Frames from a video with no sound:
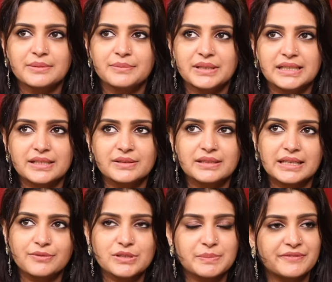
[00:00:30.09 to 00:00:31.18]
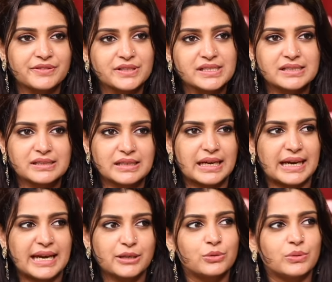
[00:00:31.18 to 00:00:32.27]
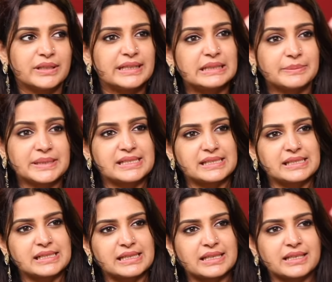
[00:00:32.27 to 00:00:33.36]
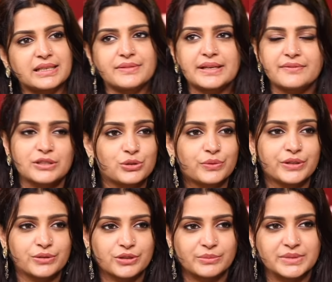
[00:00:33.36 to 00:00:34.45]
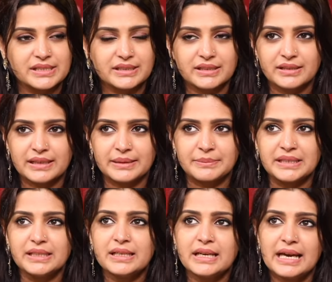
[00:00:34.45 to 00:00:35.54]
Where that was my first, I had to do an intimate scene like that, like where with Tovino Thomas and me.